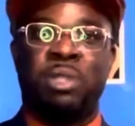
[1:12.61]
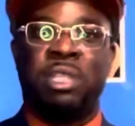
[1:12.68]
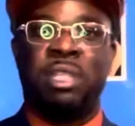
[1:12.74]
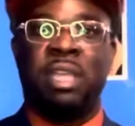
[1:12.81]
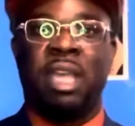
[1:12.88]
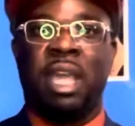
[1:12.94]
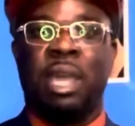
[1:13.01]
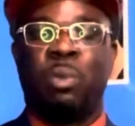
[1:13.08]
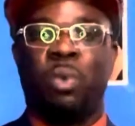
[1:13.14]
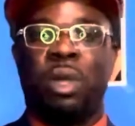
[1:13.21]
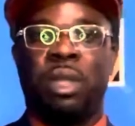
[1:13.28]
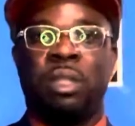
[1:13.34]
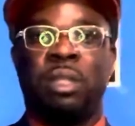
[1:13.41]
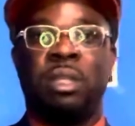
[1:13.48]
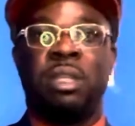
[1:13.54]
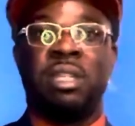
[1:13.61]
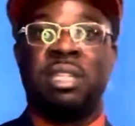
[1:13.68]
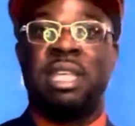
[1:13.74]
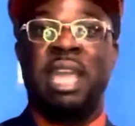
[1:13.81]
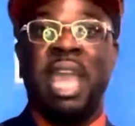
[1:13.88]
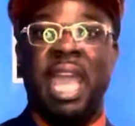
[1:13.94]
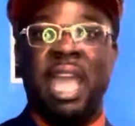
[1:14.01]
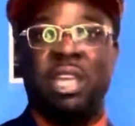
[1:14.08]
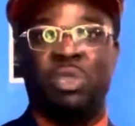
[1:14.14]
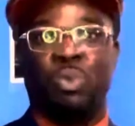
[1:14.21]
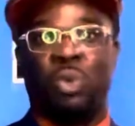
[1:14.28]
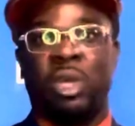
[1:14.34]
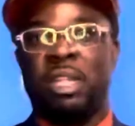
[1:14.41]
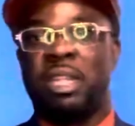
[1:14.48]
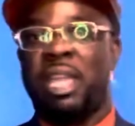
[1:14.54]
she had one, she has
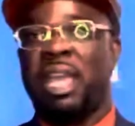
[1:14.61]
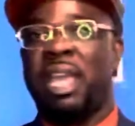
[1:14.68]
one,